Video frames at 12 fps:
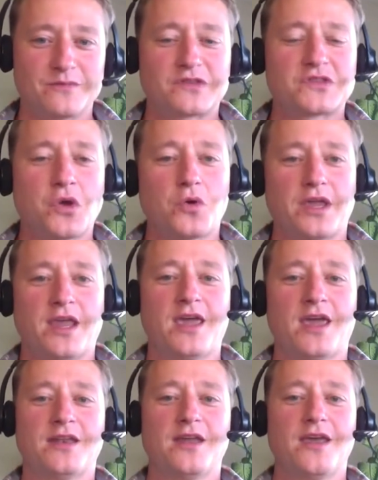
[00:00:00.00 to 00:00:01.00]
Soak it
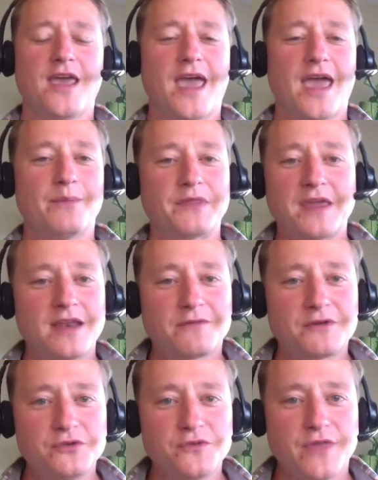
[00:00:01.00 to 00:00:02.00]
in. But they
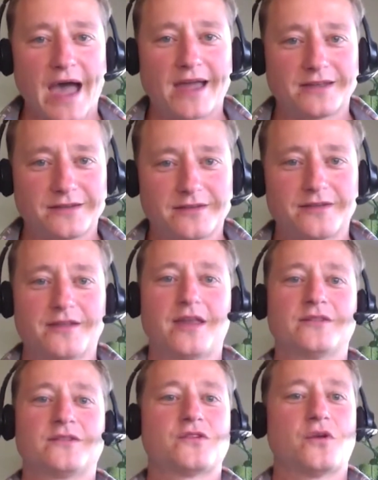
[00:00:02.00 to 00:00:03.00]
never do that.
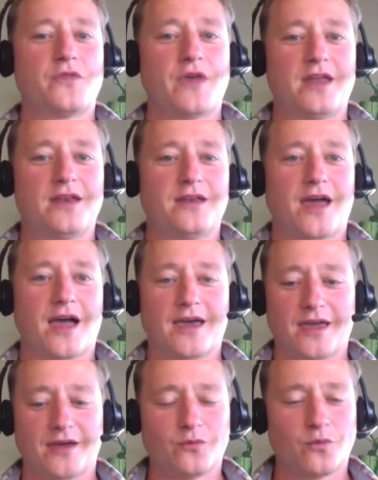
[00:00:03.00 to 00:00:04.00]
And so then
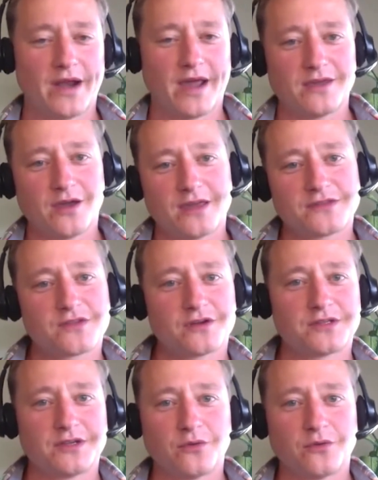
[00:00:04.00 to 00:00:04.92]
when I start